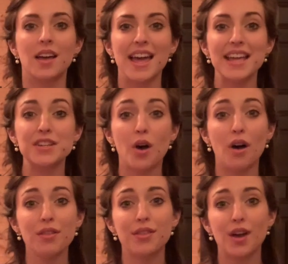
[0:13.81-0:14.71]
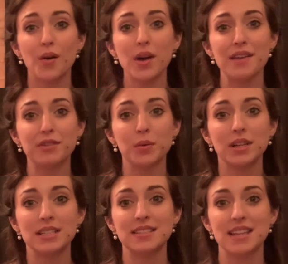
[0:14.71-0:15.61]
And although
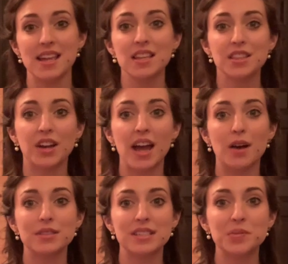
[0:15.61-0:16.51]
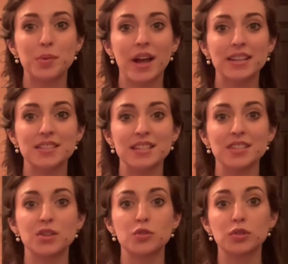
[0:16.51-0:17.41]
everyone is staying in their houses practicing
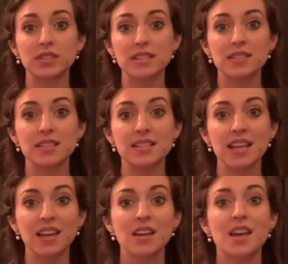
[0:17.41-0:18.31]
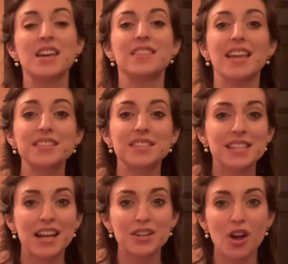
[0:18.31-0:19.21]
social distancing, thanks to
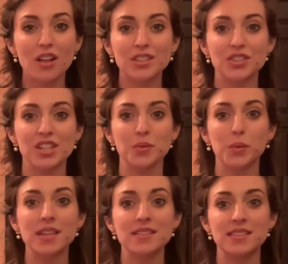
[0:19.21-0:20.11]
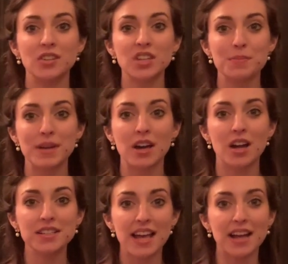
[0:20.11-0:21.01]
technology, we can still keep in
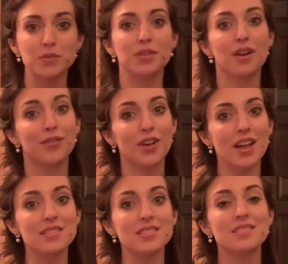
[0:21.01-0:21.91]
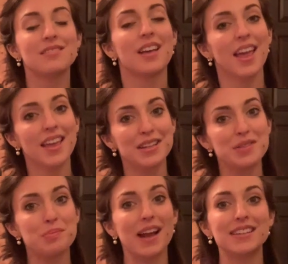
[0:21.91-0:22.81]
contact with our friends
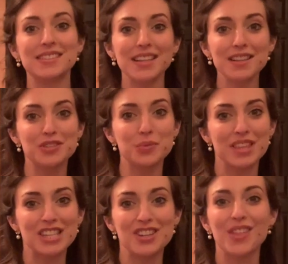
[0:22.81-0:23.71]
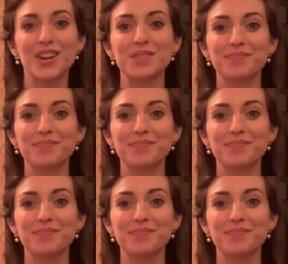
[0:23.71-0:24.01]
and practice English with each other.